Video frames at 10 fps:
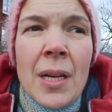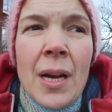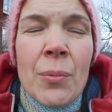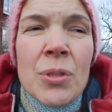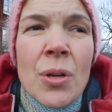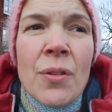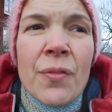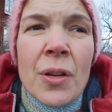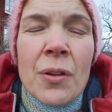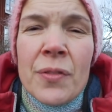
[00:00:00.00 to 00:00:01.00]
I was not
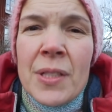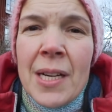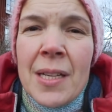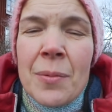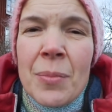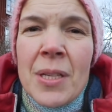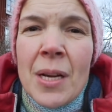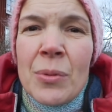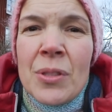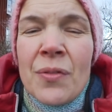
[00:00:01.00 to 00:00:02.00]
afraid of dying, but
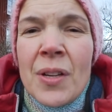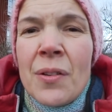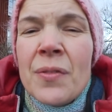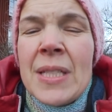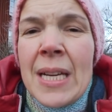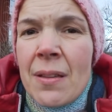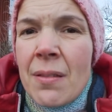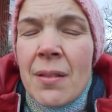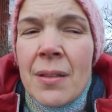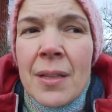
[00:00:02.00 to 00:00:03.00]
I was afraid of
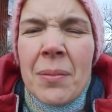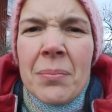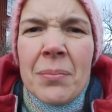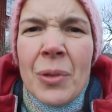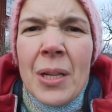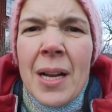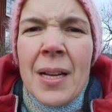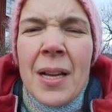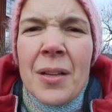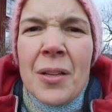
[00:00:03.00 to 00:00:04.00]
death. Well,
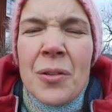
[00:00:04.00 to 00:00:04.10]
I